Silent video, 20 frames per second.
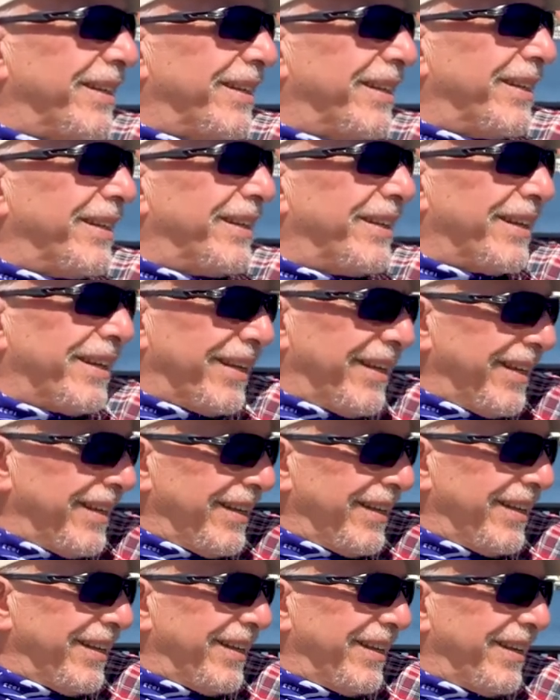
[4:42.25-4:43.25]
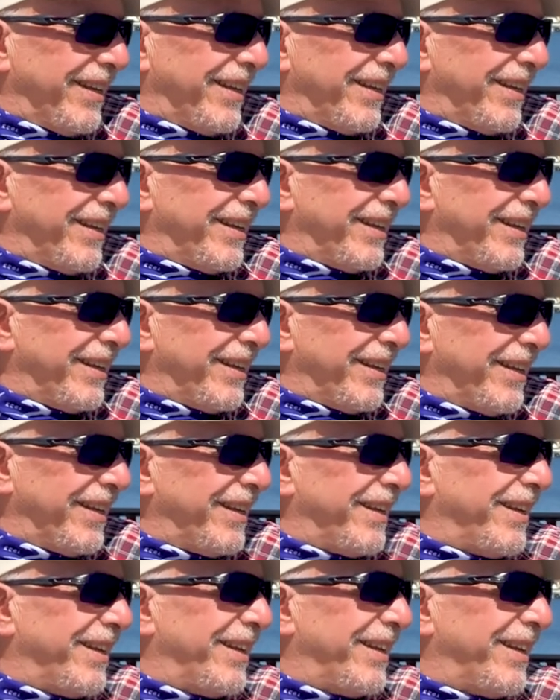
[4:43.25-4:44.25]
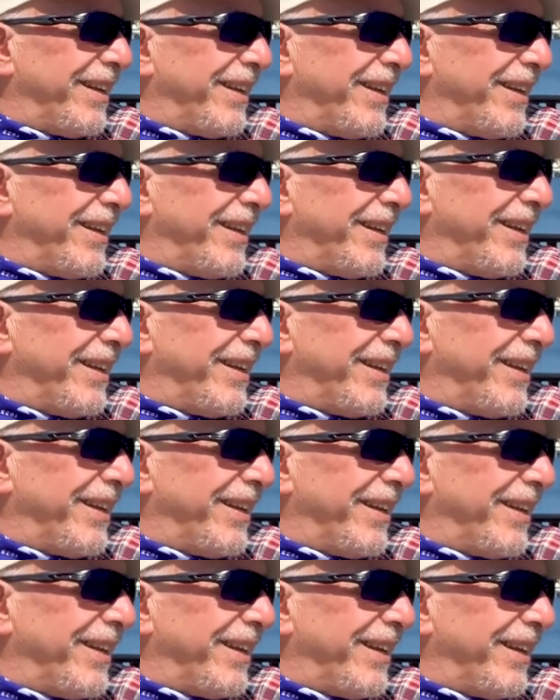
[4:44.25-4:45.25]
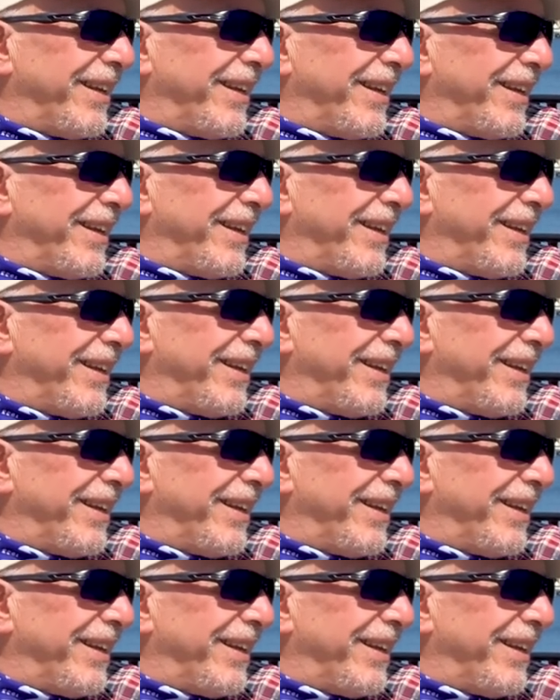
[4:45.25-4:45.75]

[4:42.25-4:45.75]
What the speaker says: (not speaking)